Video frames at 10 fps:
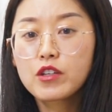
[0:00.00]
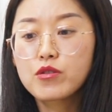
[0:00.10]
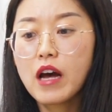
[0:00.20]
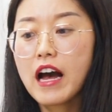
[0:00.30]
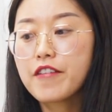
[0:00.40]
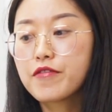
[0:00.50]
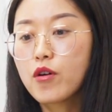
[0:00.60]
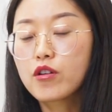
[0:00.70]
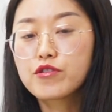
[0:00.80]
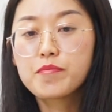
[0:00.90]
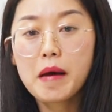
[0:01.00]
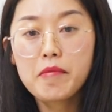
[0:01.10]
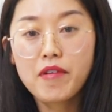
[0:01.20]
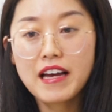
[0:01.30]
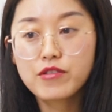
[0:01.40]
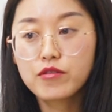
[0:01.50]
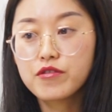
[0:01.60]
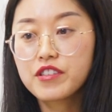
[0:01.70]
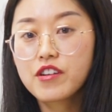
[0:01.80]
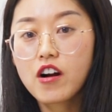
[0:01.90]
to have or to memorize or
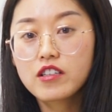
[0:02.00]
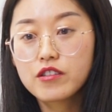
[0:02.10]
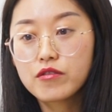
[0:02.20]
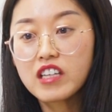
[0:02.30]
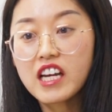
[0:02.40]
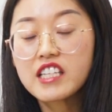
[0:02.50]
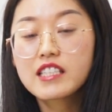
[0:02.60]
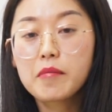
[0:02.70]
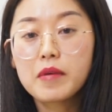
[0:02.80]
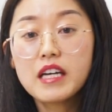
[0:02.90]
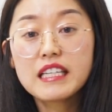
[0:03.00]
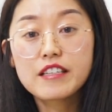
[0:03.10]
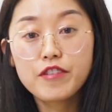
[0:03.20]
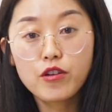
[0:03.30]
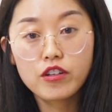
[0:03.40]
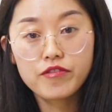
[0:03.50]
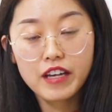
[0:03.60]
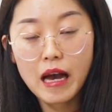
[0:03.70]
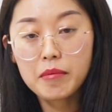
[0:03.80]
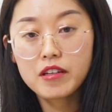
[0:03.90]
to start to learn some difficult
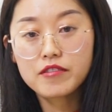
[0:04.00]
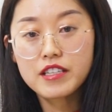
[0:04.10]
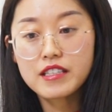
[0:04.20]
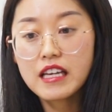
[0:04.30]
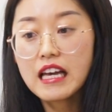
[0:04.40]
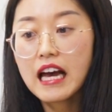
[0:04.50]
vocabularies.